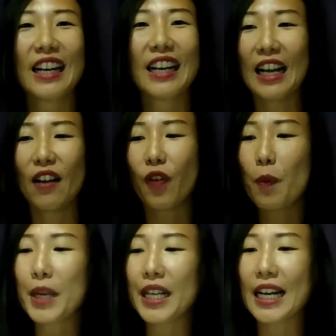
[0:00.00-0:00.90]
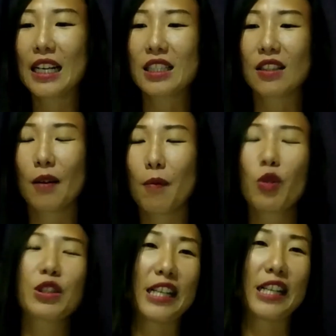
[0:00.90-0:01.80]
And for me, that is the
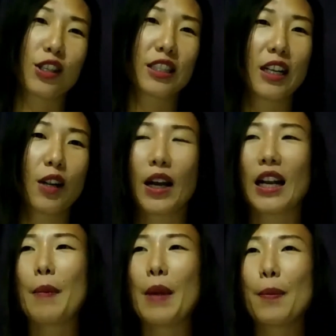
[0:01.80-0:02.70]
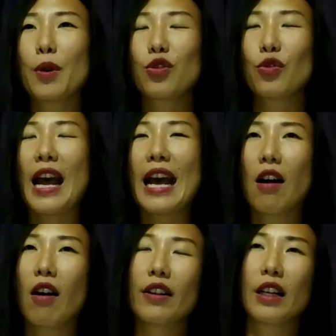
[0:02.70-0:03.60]
most interesting when I'm able to add
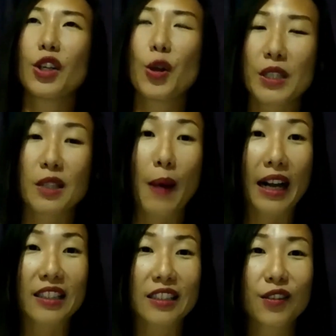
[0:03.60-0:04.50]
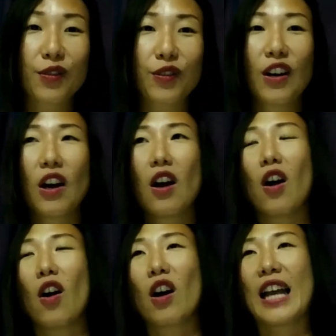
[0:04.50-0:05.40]
on a new perspective
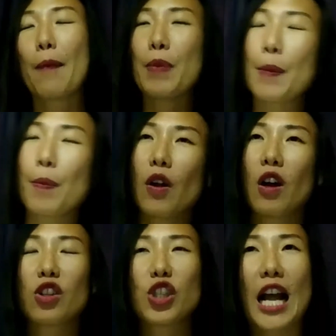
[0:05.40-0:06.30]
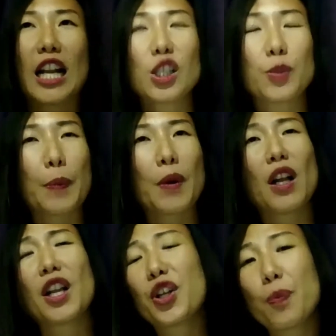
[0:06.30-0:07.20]
or get people or challenge people a
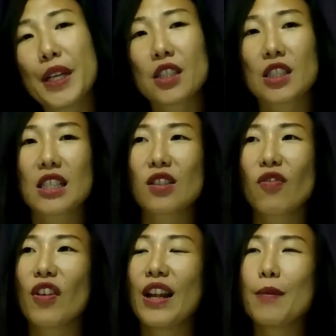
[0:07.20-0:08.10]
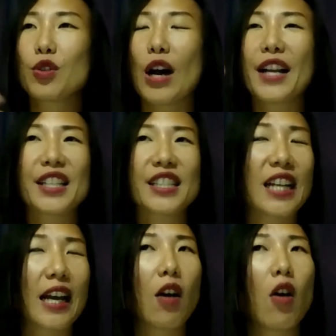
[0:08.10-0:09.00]
little bit just for them to
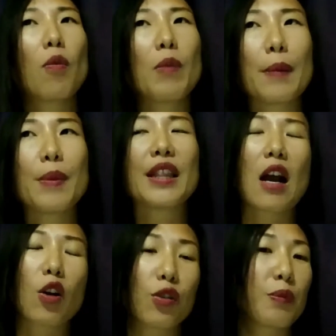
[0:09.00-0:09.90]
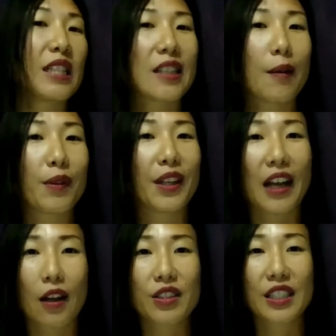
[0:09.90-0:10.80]
understand, oh, maybe there could be something
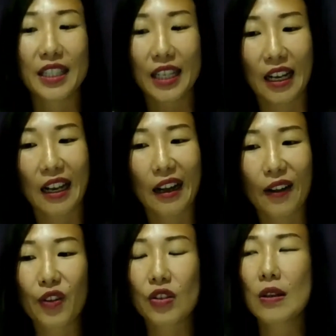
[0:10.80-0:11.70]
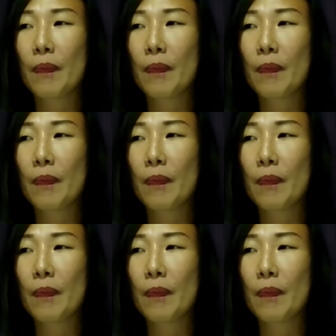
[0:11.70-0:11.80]
else in their lives.